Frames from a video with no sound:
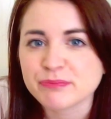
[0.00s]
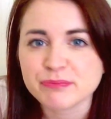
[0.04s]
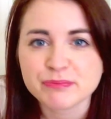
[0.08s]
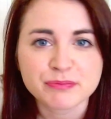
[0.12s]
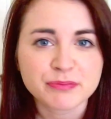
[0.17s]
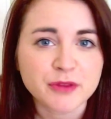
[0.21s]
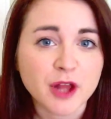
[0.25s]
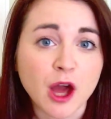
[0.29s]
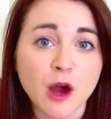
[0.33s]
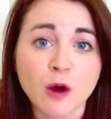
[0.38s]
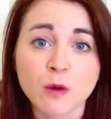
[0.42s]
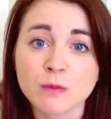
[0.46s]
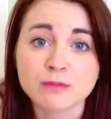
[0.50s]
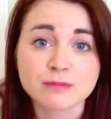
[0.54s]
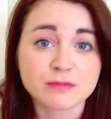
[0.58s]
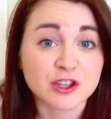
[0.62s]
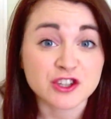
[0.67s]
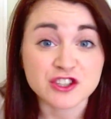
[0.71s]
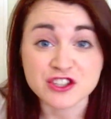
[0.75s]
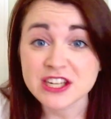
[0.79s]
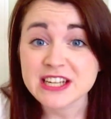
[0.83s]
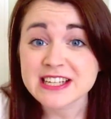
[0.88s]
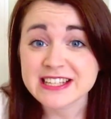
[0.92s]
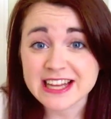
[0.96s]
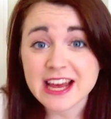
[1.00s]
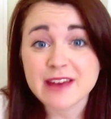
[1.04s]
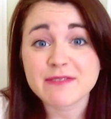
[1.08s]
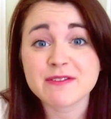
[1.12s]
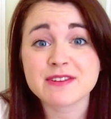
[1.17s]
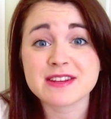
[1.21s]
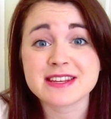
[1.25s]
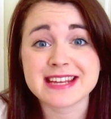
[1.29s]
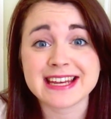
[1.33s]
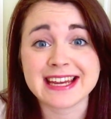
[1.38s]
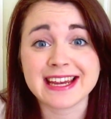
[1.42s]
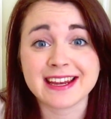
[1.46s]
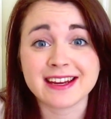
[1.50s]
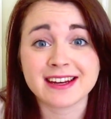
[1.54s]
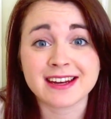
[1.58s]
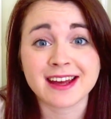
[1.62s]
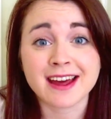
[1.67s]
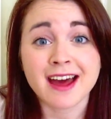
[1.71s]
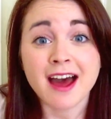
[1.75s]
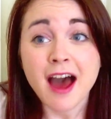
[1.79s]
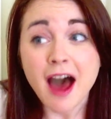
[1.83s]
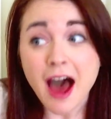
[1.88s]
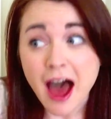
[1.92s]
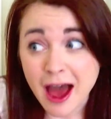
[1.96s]
no, she's 17,
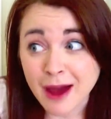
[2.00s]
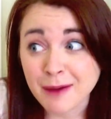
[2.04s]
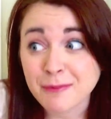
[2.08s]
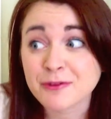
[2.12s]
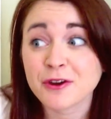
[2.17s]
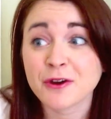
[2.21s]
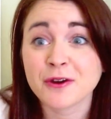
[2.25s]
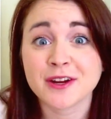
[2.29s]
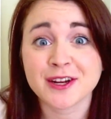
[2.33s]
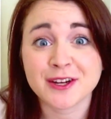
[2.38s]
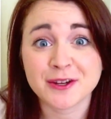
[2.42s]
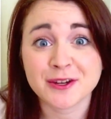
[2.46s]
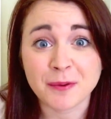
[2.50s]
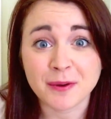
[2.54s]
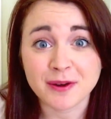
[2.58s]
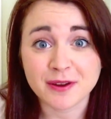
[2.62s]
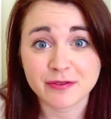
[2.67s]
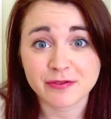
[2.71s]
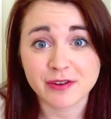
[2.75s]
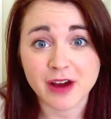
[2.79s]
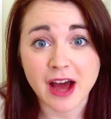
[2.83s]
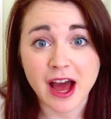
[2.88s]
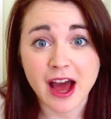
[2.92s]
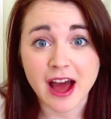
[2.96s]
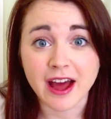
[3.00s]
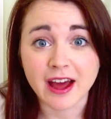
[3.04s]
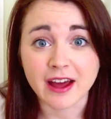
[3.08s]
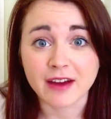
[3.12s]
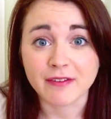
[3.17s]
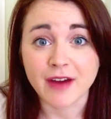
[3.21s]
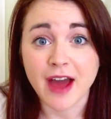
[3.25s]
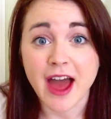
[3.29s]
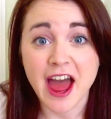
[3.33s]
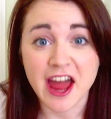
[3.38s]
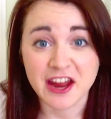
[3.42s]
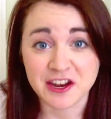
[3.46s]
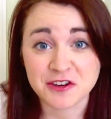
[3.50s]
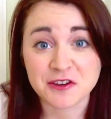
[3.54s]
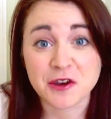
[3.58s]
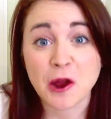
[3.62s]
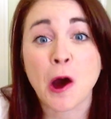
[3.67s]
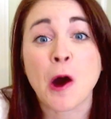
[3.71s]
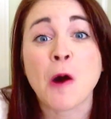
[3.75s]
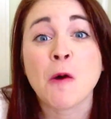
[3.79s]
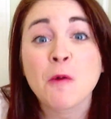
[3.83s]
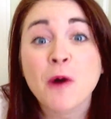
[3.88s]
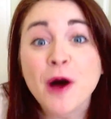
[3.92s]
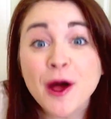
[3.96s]
I'm turning 25, and
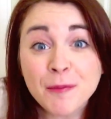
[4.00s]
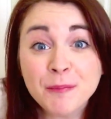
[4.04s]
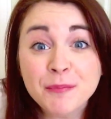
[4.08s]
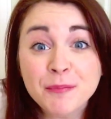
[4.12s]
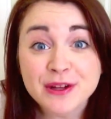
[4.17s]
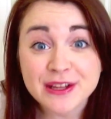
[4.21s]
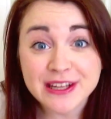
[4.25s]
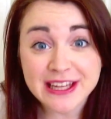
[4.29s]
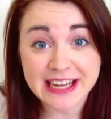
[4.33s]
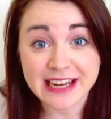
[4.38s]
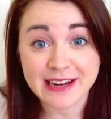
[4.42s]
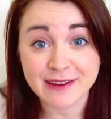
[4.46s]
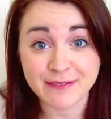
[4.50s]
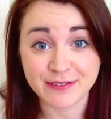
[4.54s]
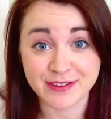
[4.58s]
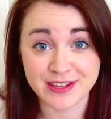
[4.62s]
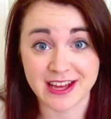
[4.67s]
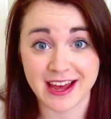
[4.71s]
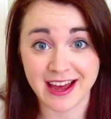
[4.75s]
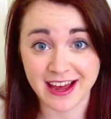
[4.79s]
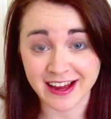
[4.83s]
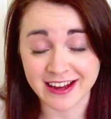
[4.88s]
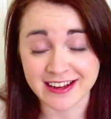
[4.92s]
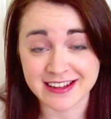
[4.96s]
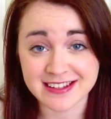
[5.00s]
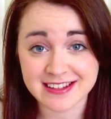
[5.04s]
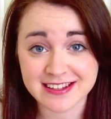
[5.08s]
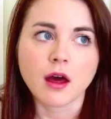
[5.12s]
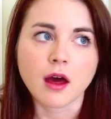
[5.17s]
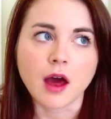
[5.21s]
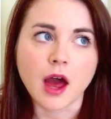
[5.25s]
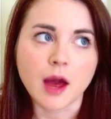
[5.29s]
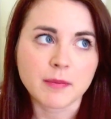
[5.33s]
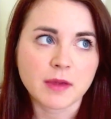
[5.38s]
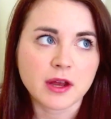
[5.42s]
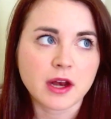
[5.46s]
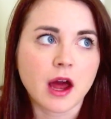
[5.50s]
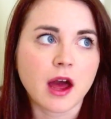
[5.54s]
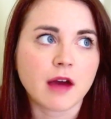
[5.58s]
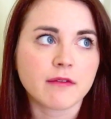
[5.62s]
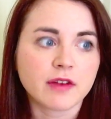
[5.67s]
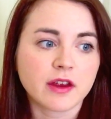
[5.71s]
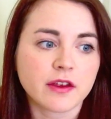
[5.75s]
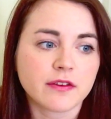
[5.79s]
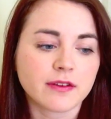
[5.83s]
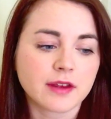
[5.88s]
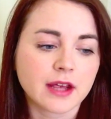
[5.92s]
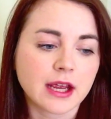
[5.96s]
no one believes us. I mean,
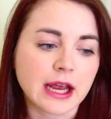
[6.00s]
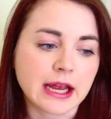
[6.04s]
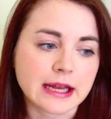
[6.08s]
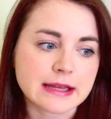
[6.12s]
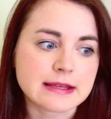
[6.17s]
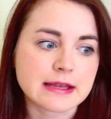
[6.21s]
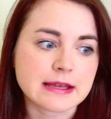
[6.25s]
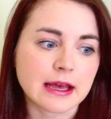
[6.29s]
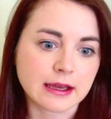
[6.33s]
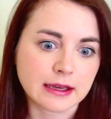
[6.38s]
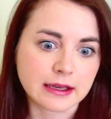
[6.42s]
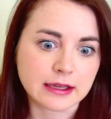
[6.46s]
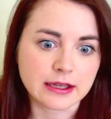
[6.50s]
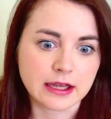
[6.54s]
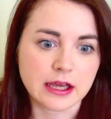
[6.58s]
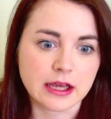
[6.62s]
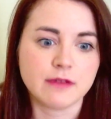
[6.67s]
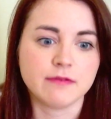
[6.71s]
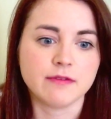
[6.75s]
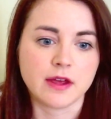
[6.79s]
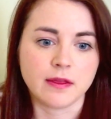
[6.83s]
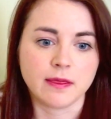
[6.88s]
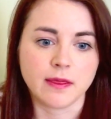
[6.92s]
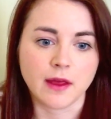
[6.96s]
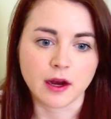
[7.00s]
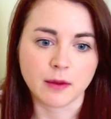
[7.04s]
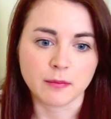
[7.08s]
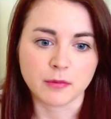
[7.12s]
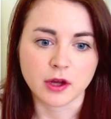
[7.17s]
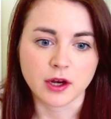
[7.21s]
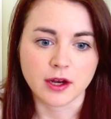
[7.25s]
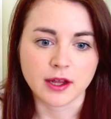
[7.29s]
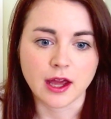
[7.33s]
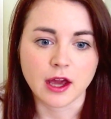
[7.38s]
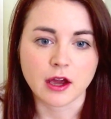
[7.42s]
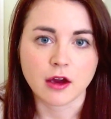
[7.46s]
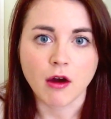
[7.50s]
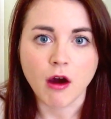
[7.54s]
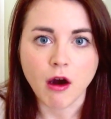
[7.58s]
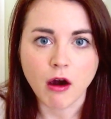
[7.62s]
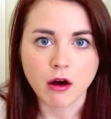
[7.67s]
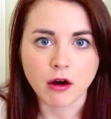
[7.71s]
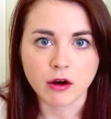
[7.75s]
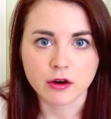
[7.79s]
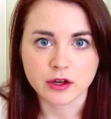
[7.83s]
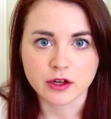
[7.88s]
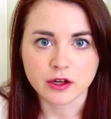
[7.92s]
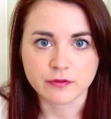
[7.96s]
obviously it's a given that I'm gonna get
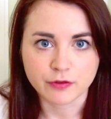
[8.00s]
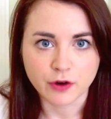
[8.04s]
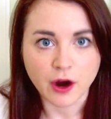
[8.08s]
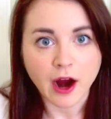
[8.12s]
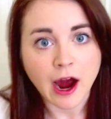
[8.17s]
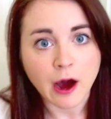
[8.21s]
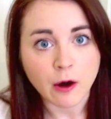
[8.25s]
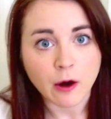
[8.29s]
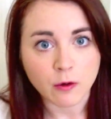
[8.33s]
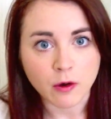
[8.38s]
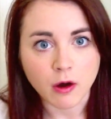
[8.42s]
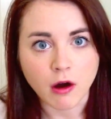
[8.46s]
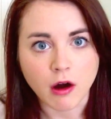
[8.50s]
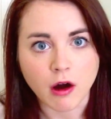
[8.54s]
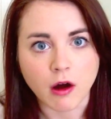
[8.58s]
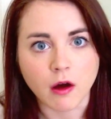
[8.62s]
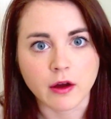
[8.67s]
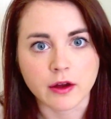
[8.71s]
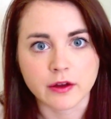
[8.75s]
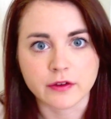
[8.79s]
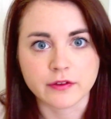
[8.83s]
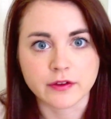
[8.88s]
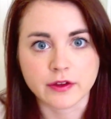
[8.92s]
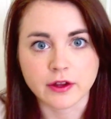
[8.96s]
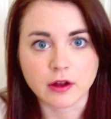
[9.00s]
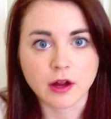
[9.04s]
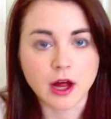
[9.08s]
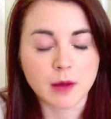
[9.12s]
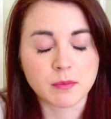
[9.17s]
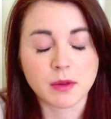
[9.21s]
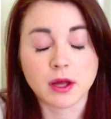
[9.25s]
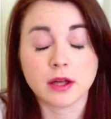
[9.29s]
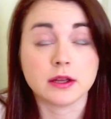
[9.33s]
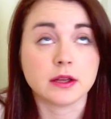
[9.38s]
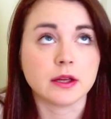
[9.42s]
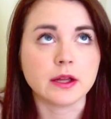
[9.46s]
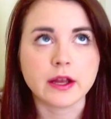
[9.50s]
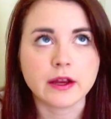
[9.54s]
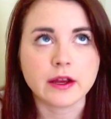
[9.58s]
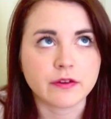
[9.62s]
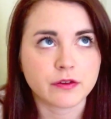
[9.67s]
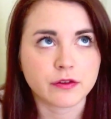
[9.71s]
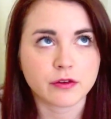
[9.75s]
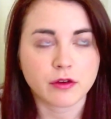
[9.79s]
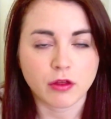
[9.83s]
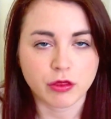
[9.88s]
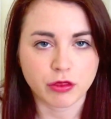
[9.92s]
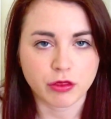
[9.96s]
carded for alcohol until I'm at
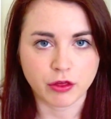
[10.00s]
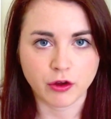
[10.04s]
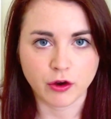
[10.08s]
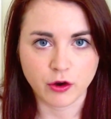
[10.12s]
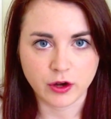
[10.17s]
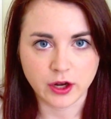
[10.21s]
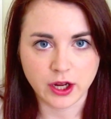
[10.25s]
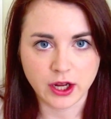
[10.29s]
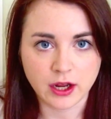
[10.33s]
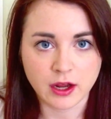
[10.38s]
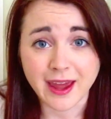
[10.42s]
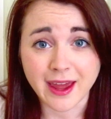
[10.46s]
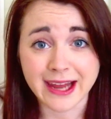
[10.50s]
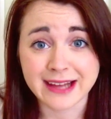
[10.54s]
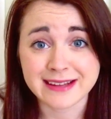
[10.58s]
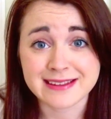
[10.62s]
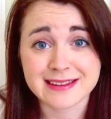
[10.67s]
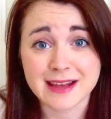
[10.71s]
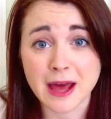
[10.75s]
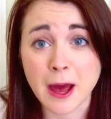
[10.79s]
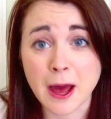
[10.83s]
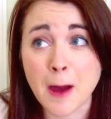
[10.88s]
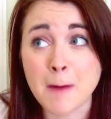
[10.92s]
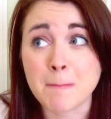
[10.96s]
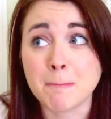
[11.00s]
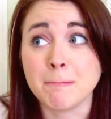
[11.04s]
least 30. It's a